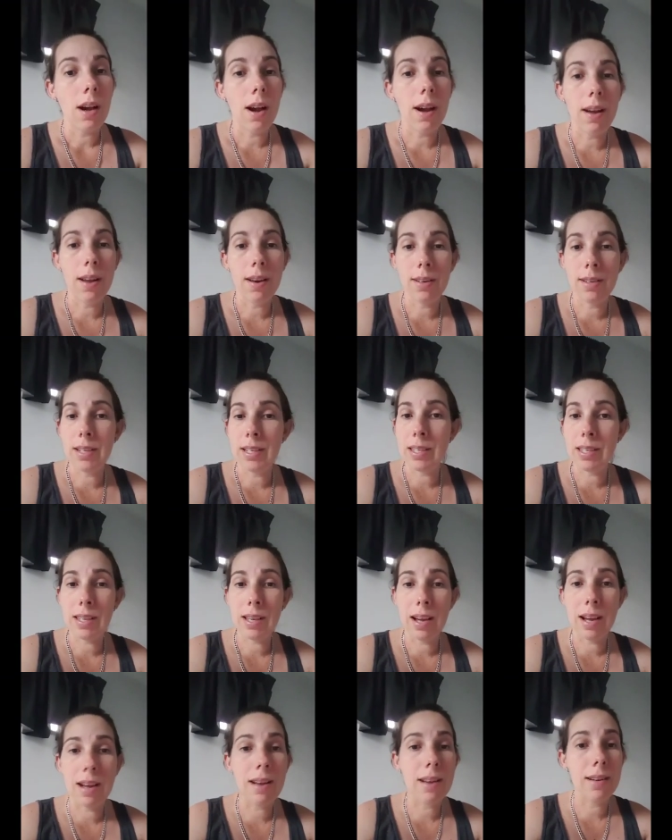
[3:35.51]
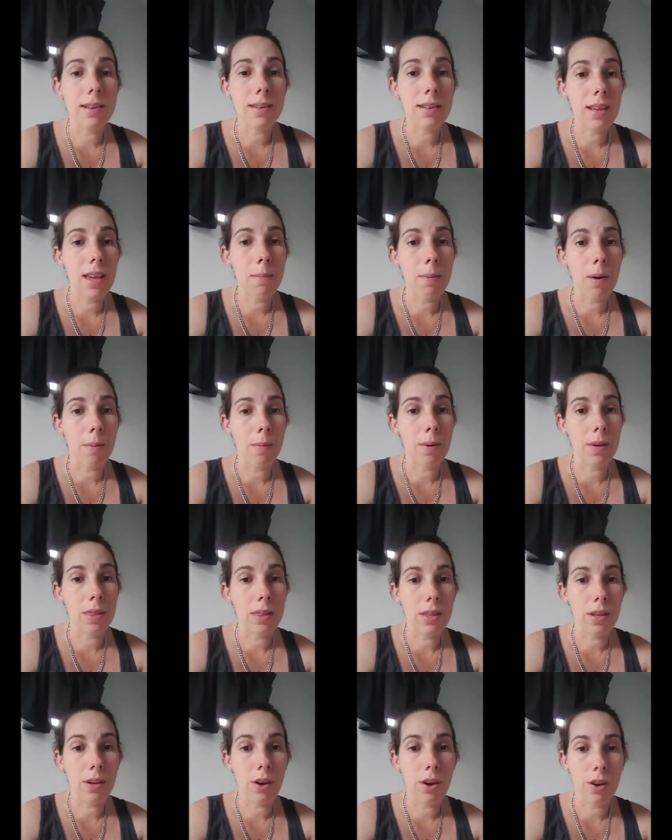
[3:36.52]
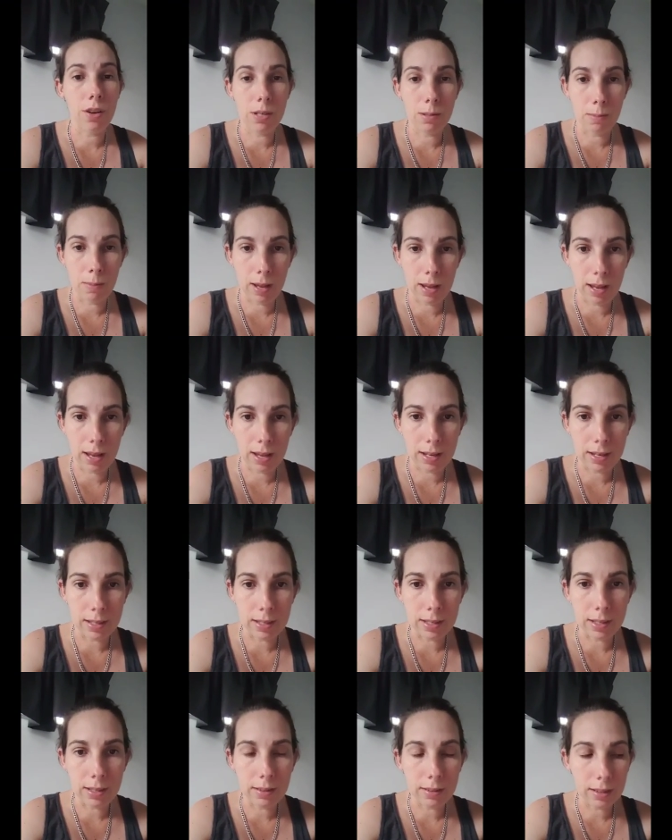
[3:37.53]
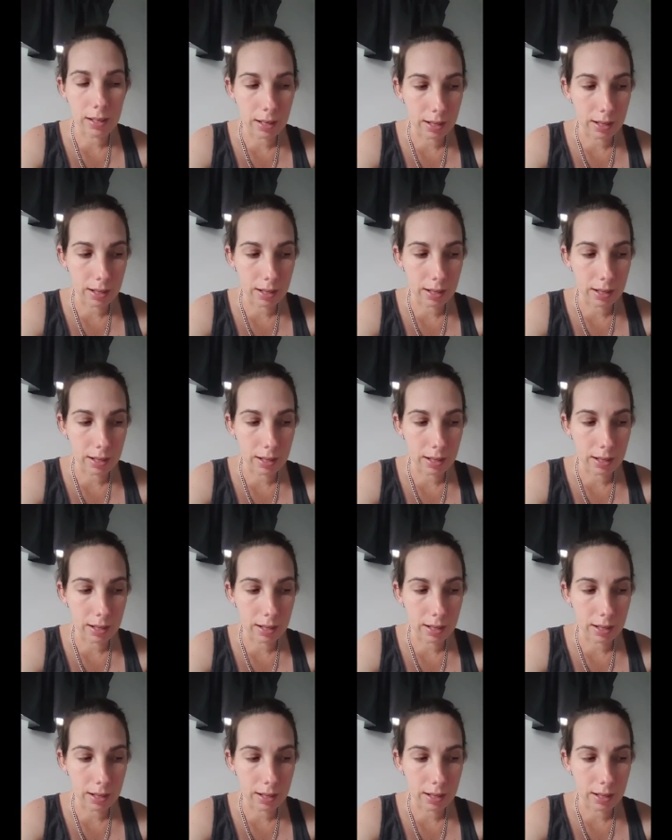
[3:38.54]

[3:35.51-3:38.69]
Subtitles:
I just can't keep up with her demand.